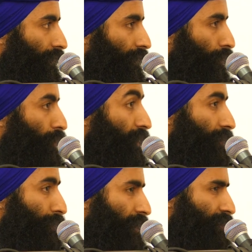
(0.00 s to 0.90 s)
Yogi
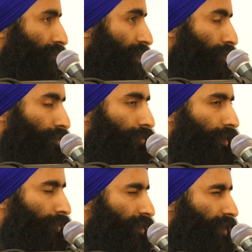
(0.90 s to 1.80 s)
Ji passed away,
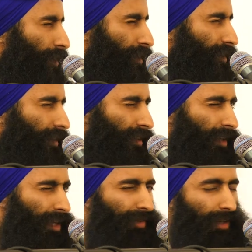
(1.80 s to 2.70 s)
Hukamnama Sahib, I think in
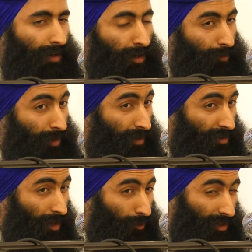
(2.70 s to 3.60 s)
the evening at Harmandir
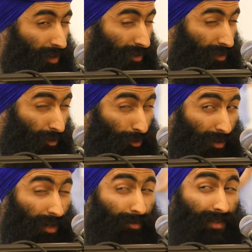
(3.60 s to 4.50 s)
Sahib was Harjan Gun
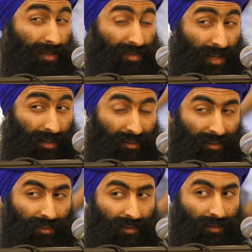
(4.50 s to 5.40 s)
Gavat Hasya.
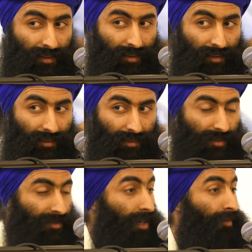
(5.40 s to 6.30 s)
The
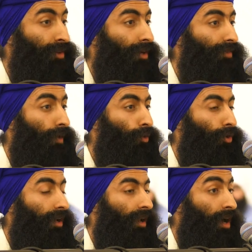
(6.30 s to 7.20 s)
servant of the
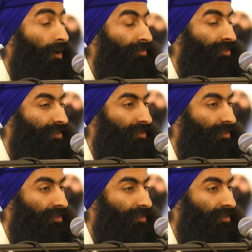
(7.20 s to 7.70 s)
Lord laughs.